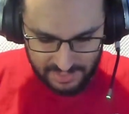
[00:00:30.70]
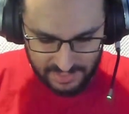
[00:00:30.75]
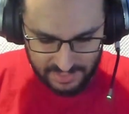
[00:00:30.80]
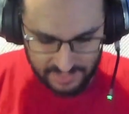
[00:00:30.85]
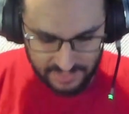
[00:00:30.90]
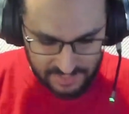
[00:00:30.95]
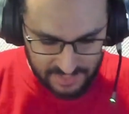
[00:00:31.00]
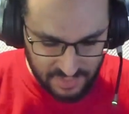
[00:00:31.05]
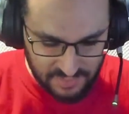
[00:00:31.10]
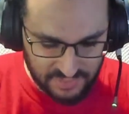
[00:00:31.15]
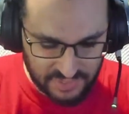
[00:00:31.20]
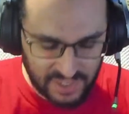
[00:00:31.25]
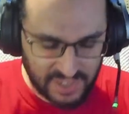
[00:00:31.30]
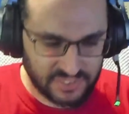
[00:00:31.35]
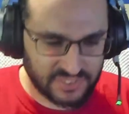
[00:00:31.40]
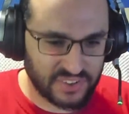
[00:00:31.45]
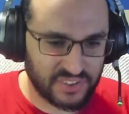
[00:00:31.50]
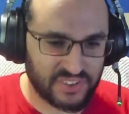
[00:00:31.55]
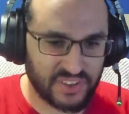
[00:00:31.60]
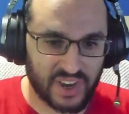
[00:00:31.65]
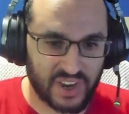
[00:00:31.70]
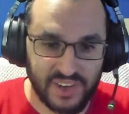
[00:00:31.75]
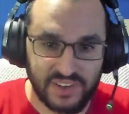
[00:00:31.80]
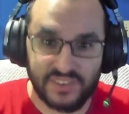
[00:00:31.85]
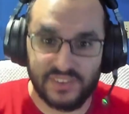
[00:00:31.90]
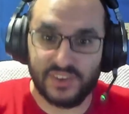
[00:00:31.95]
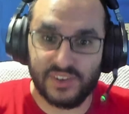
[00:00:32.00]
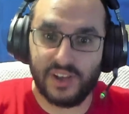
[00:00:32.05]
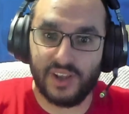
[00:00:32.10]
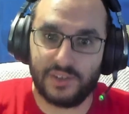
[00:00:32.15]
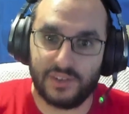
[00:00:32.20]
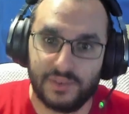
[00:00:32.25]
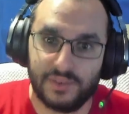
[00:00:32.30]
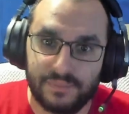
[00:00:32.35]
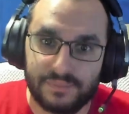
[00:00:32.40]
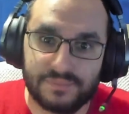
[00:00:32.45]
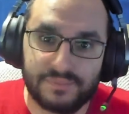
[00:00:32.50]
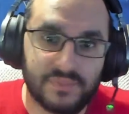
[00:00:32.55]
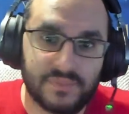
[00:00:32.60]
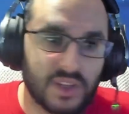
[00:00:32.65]
Team Flash decides
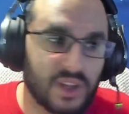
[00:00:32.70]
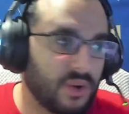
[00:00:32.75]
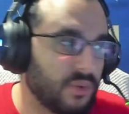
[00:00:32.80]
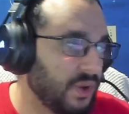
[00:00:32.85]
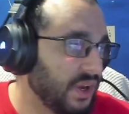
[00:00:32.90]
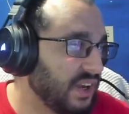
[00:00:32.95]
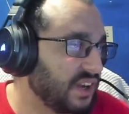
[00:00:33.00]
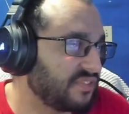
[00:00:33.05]
we need